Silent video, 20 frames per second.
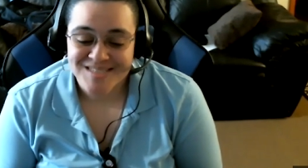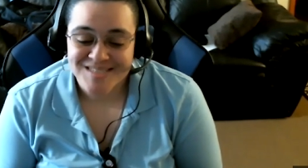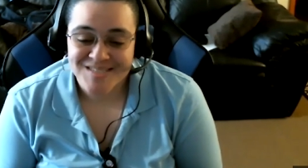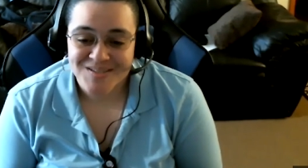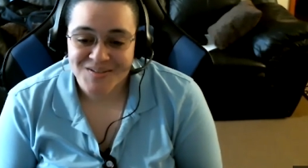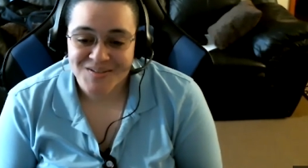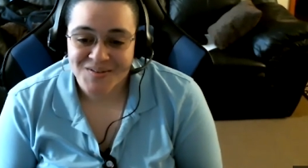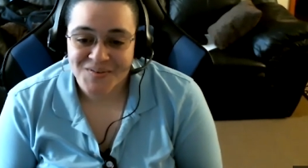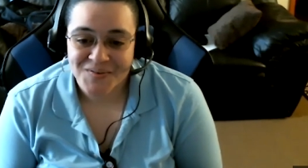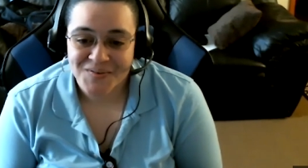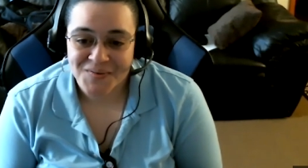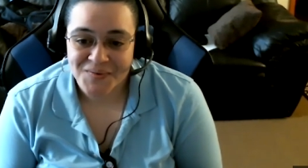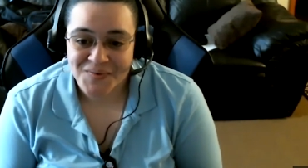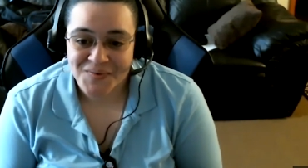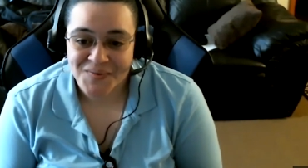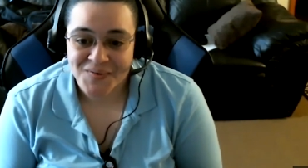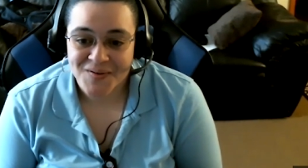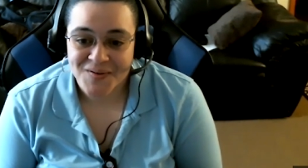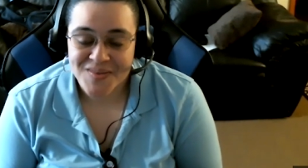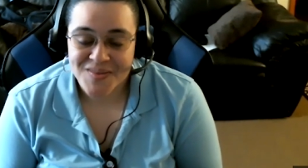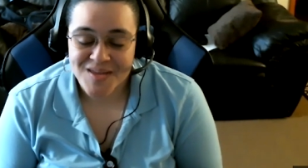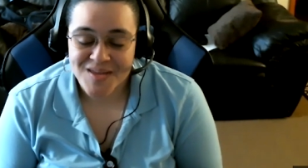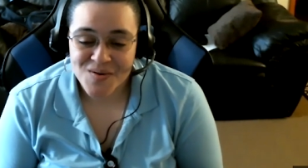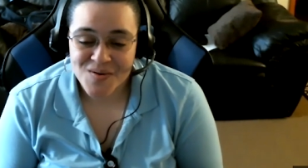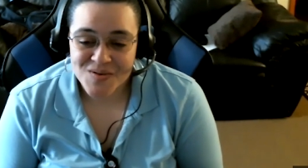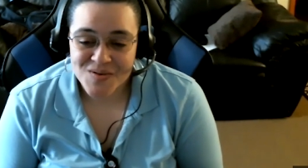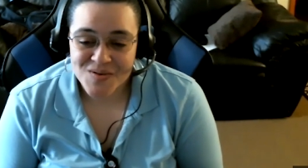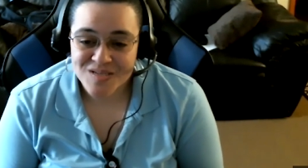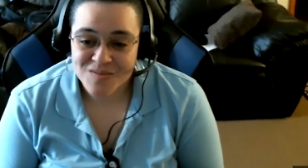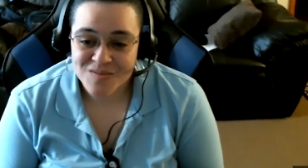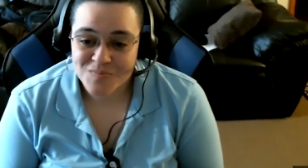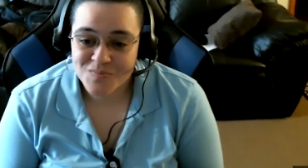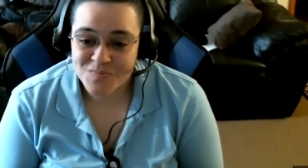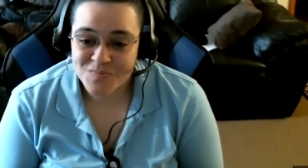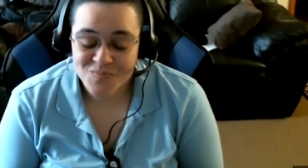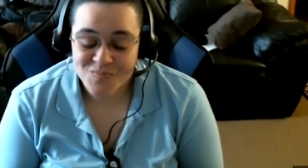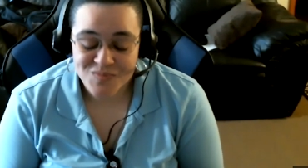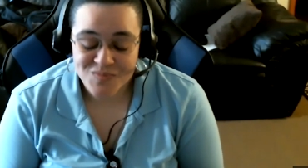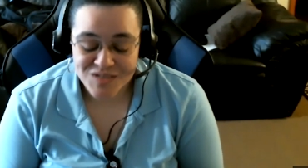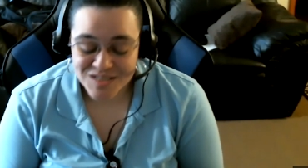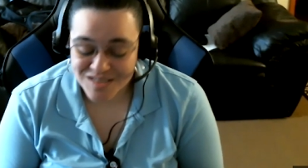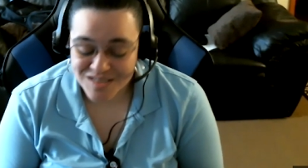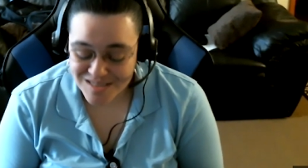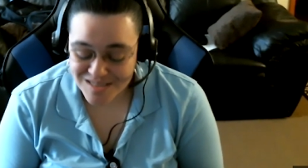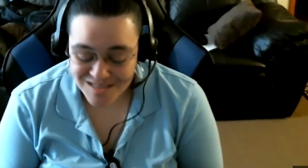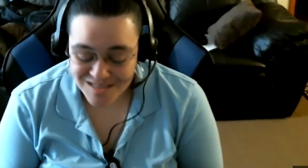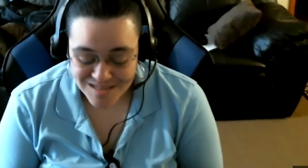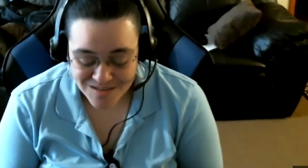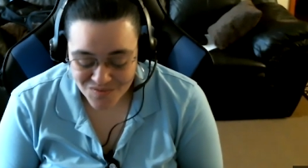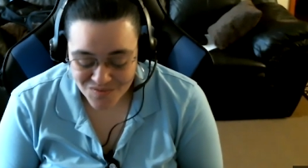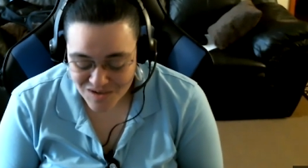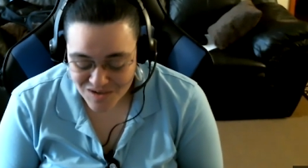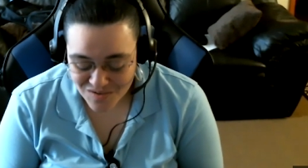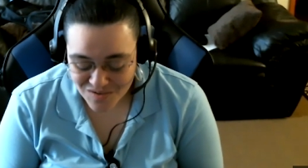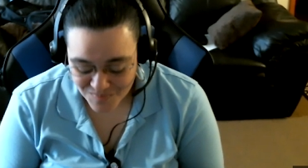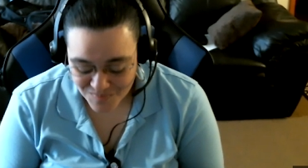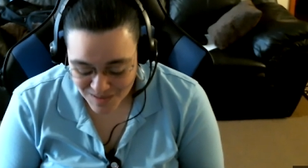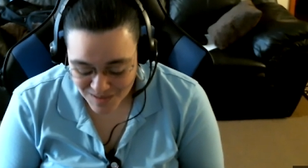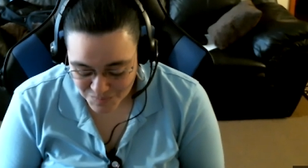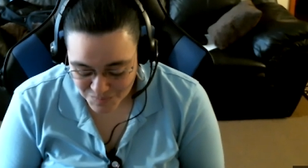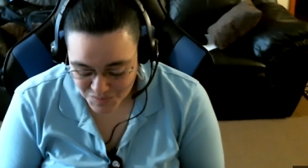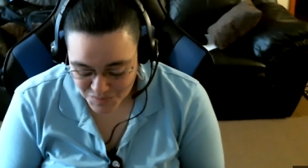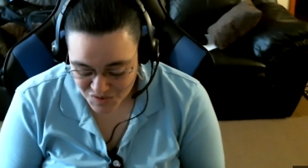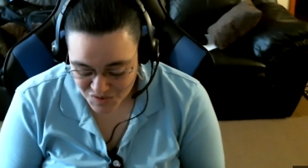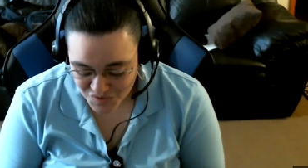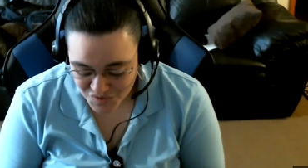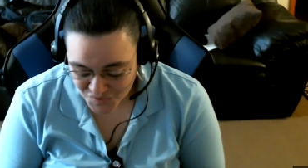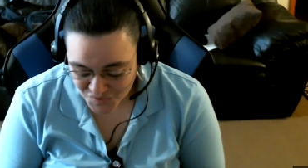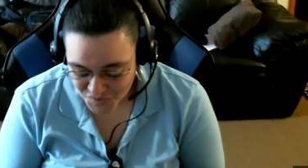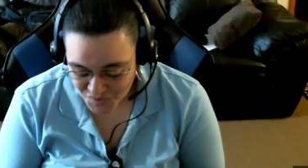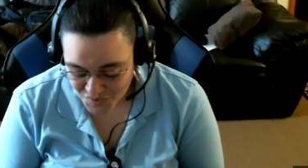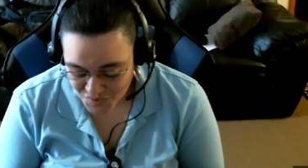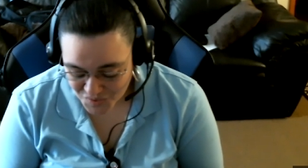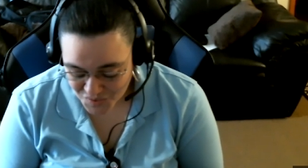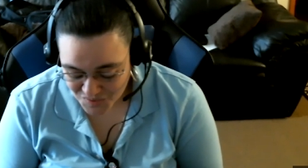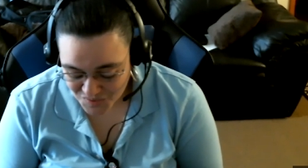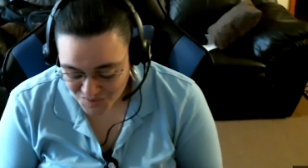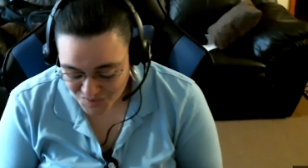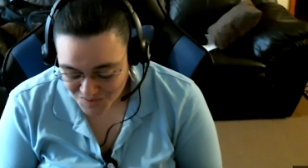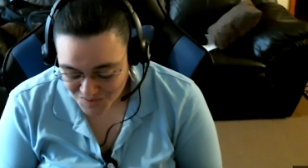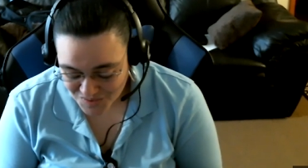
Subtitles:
So that was a just one of my beautiful.